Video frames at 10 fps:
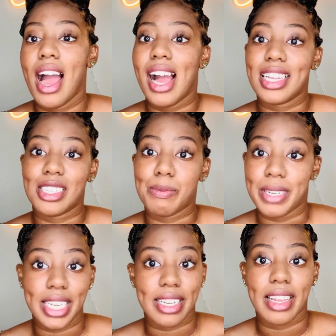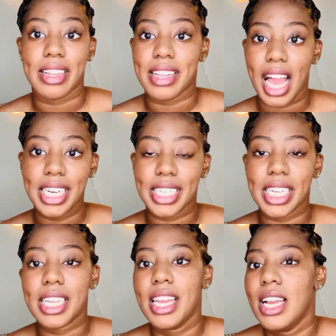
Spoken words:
has been lashing.